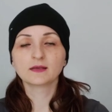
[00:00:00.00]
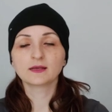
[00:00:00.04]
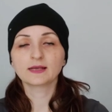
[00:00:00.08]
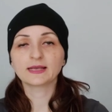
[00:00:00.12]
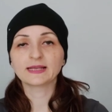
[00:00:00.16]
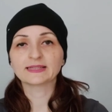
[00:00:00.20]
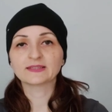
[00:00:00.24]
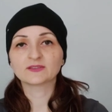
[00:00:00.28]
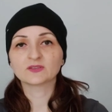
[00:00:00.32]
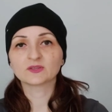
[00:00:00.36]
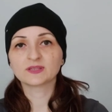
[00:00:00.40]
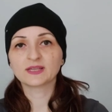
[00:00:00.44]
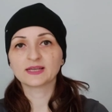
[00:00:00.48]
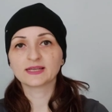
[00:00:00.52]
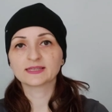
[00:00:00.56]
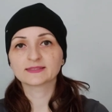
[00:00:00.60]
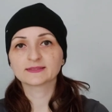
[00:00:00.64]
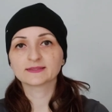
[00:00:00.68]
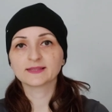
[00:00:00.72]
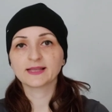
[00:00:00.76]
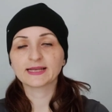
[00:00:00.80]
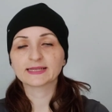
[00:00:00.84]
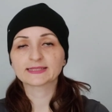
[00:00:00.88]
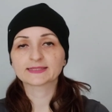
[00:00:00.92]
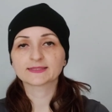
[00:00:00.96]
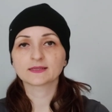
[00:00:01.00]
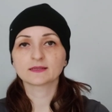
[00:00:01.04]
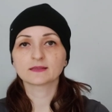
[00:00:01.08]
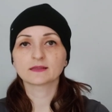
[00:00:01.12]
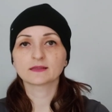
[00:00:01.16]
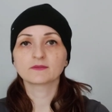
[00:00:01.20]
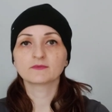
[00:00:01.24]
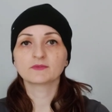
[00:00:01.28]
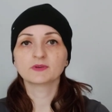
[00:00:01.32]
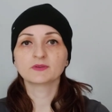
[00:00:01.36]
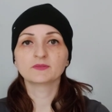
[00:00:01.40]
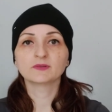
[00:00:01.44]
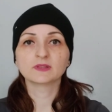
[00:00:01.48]
In today's lesson,
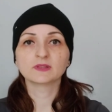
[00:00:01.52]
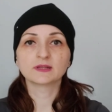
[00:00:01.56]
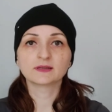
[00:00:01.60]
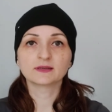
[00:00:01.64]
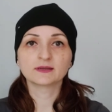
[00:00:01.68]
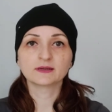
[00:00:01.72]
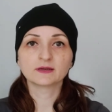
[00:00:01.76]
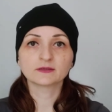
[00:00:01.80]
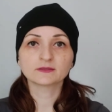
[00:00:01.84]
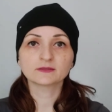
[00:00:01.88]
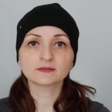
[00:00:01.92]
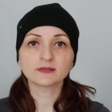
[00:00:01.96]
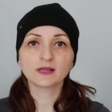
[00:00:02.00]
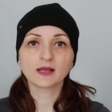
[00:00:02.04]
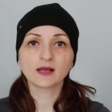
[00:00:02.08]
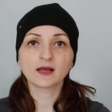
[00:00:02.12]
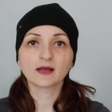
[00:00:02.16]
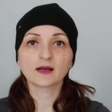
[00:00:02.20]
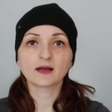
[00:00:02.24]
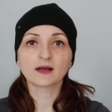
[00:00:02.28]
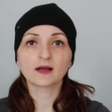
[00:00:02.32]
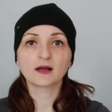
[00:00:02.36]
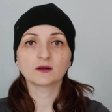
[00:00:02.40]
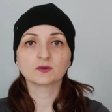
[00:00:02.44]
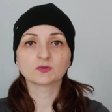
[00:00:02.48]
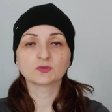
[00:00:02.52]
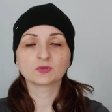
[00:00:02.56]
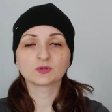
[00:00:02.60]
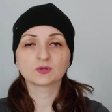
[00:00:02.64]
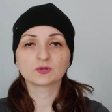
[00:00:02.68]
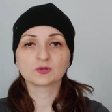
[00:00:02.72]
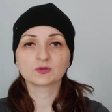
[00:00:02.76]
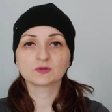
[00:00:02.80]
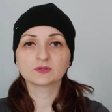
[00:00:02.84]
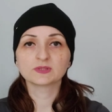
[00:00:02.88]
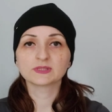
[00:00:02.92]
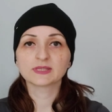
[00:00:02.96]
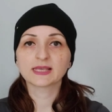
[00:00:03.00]
we will learn how to
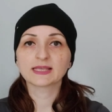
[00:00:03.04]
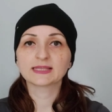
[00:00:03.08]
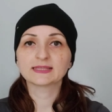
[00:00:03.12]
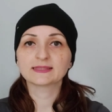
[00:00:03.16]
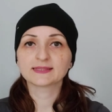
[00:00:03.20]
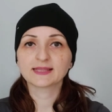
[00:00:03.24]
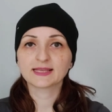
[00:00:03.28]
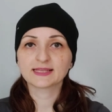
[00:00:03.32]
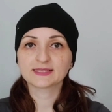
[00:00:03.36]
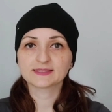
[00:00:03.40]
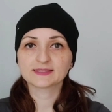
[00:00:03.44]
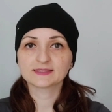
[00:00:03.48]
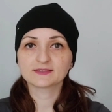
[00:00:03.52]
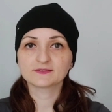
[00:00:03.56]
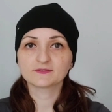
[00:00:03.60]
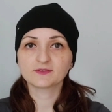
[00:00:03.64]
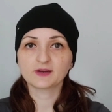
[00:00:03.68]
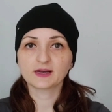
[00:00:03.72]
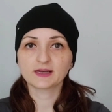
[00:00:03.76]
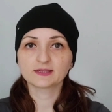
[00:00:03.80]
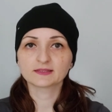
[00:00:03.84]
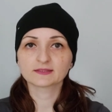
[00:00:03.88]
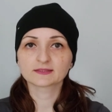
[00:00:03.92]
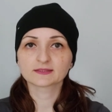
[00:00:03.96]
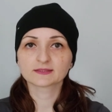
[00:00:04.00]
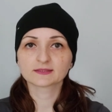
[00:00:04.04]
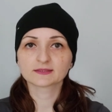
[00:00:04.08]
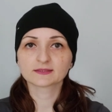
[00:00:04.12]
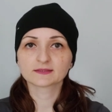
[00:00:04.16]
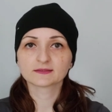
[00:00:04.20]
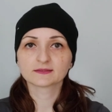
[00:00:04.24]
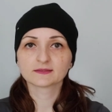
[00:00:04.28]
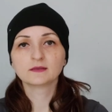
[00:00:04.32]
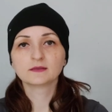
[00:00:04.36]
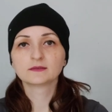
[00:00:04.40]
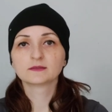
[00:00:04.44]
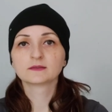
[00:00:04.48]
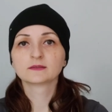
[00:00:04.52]
use intensifiers
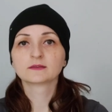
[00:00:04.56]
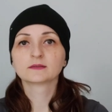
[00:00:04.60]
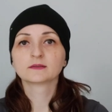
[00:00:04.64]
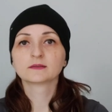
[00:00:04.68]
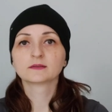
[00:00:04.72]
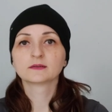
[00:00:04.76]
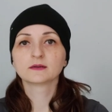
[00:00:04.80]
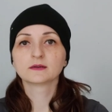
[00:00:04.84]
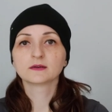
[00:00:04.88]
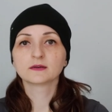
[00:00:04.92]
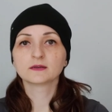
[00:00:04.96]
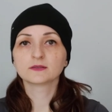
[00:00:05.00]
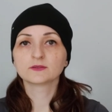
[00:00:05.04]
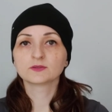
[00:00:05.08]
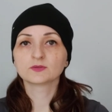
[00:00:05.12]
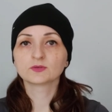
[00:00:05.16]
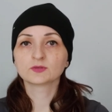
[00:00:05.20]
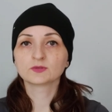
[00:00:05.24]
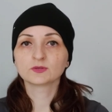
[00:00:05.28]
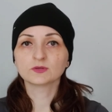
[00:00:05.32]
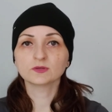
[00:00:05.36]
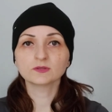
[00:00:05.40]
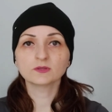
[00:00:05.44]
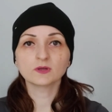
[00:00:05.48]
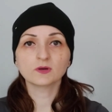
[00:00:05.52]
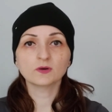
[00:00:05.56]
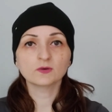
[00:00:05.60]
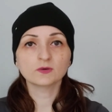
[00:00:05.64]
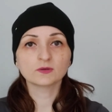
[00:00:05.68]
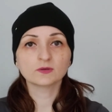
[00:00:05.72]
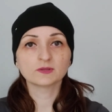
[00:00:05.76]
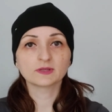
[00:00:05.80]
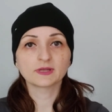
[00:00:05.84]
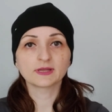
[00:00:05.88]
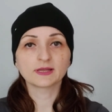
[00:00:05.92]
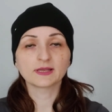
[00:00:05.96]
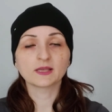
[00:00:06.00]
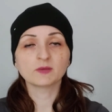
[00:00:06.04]
to not
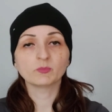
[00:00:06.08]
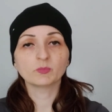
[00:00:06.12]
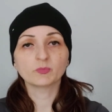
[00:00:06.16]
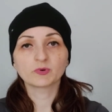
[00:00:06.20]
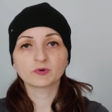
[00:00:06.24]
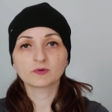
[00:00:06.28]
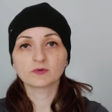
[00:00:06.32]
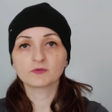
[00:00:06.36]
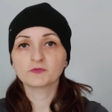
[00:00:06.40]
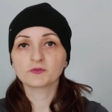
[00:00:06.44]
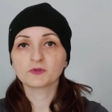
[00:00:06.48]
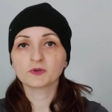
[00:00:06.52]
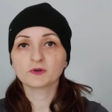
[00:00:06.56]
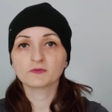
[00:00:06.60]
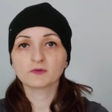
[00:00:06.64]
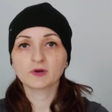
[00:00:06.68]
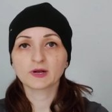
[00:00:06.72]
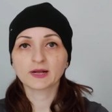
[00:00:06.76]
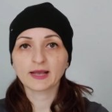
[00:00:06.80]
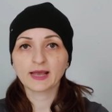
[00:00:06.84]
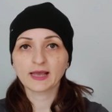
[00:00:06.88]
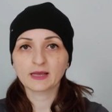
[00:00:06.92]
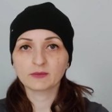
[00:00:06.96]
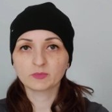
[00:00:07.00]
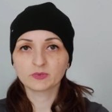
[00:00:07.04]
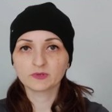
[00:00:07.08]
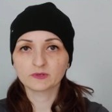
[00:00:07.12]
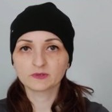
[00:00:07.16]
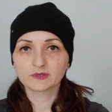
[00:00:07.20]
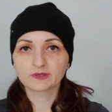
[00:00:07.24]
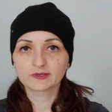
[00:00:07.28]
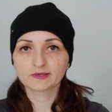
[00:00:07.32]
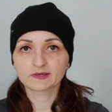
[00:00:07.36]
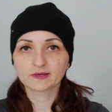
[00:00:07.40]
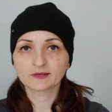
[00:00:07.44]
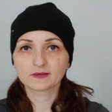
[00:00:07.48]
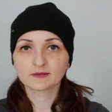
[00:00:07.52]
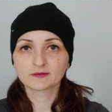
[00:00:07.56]
only improve your
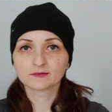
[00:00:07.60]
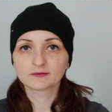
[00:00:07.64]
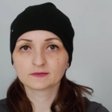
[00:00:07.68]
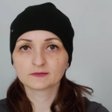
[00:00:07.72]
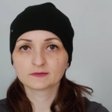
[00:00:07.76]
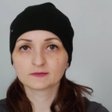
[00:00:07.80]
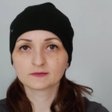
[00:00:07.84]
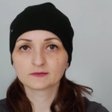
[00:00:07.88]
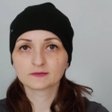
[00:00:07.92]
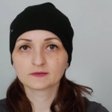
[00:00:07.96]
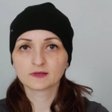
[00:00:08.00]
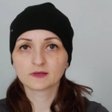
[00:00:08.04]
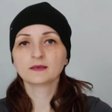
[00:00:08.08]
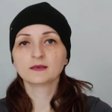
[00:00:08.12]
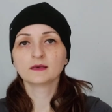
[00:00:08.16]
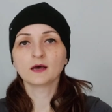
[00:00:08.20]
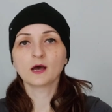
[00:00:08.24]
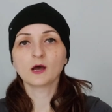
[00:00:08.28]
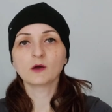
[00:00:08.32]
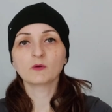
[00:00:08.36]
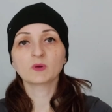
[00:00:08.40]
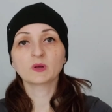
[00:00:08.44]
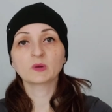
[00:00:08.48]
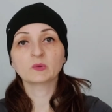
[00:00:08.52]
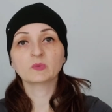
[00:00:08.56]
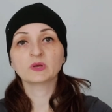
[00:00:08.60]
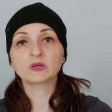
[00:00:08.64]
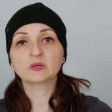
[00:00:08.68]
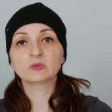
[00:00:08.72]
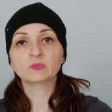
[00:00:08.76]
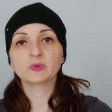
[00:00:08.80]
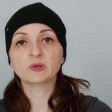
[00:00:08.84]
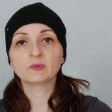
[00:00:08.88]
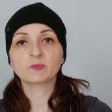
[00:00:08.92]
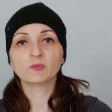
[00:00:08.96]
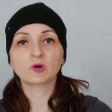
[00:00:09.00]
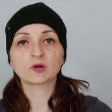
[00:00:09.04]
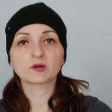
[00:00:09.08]
vocabulary, we will
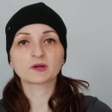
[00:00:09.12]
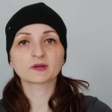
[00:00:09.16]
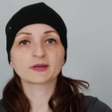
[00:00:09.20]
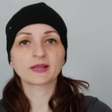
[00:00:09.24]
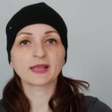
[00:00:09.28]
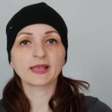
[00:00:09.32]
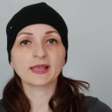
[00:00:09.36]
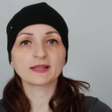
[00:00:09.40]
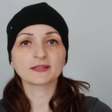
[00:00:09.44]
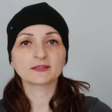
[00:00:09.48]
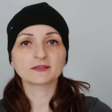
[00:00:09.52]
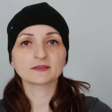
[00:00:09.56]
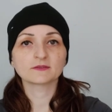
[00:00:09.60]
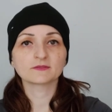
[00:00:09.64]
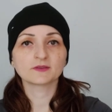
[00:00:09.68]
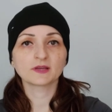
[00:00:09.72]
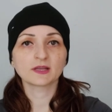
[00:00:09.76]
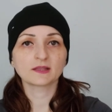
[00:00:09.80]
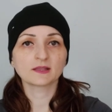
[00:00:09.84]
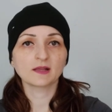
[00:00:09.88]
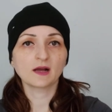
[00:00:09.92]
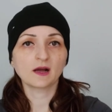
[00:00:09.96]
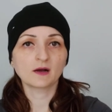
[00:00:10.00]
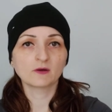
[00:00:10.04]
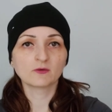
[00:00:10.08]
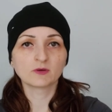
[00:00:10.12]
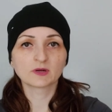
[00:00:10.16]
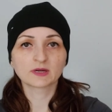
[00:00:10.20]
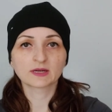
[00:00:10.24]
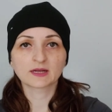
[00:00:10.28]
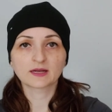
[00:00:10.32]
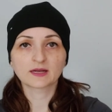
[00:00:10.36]
be more creative in our